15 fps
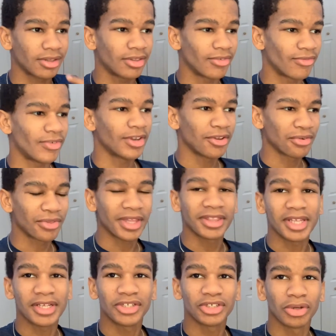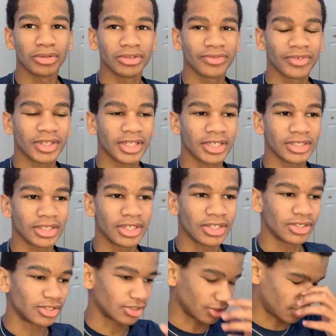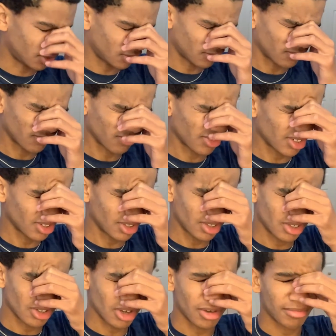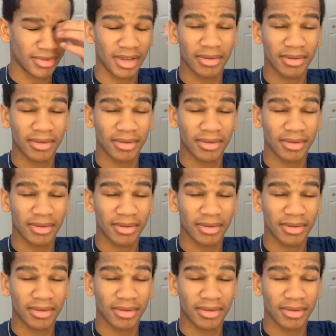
the video that they chose for this is just really dumb.